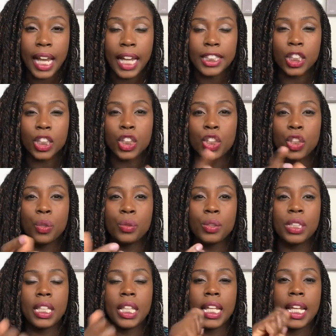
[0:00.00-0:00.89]
I just
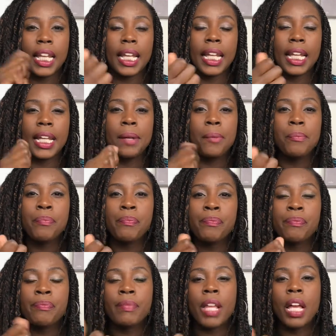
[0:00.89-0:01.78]
used the
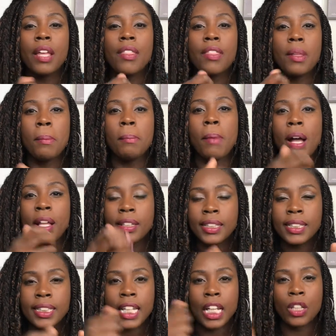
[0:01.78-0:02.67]
the
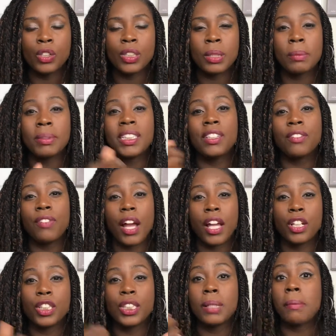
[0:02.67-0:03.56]
months, and I use them as
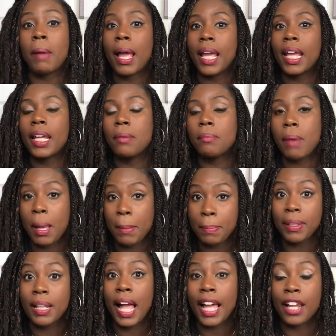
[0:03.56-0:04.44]
dividers in my my
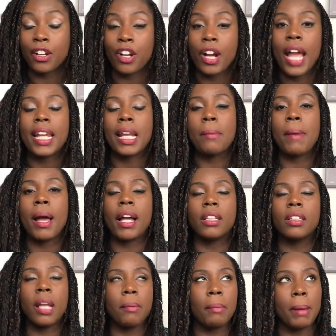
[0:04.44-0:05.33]
planner, and I'm
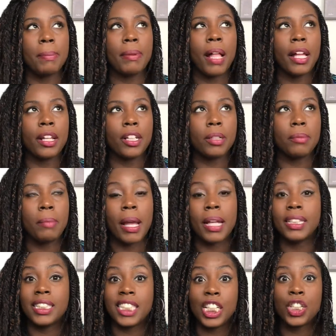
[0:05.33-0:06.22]
at, not my planner,
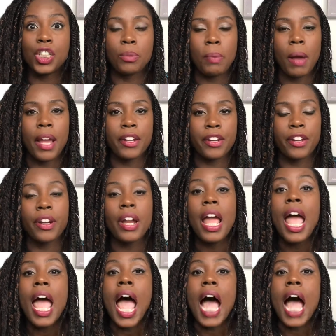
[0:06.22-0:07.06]
my teacher binder.